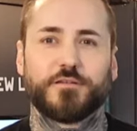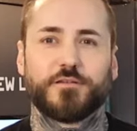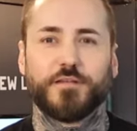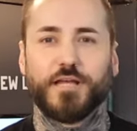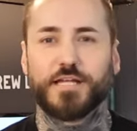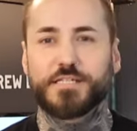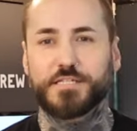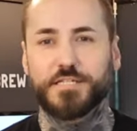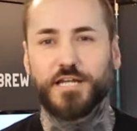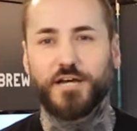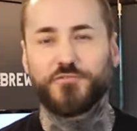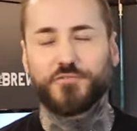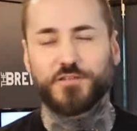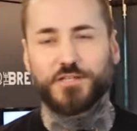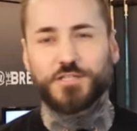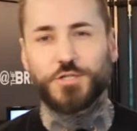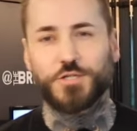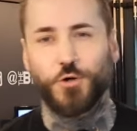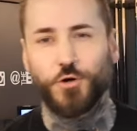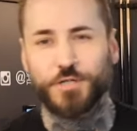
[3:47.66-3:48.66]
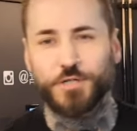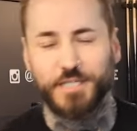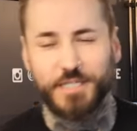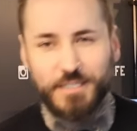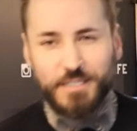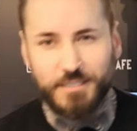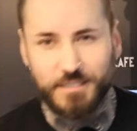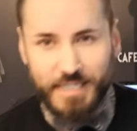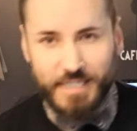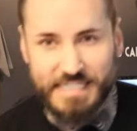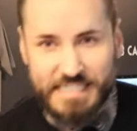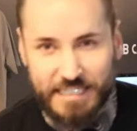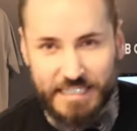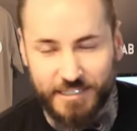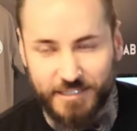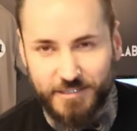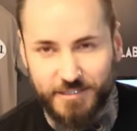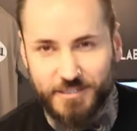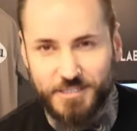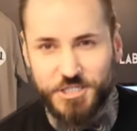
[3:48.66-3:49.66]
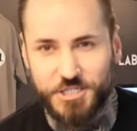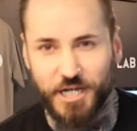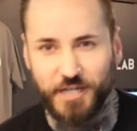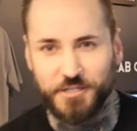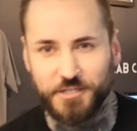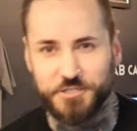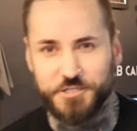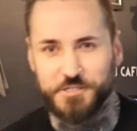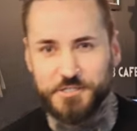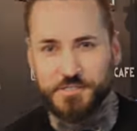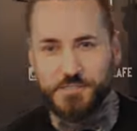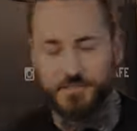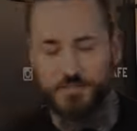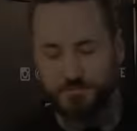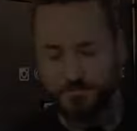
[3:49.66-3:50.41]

That's enough of the talking. Let's get into the challenges.